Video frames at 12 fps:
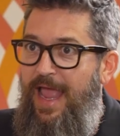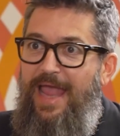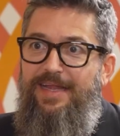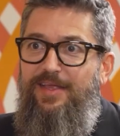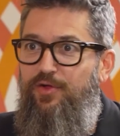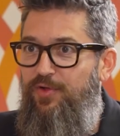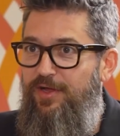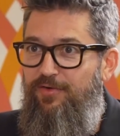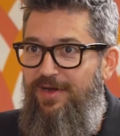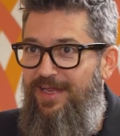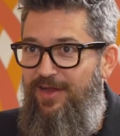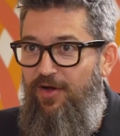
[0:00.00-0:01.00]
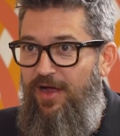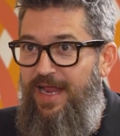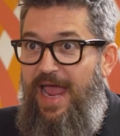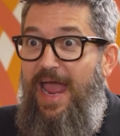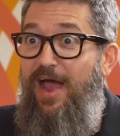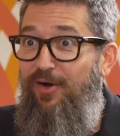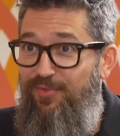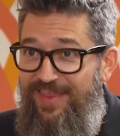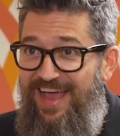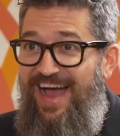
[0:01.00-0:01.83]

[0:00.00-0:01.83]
Any clarity on how the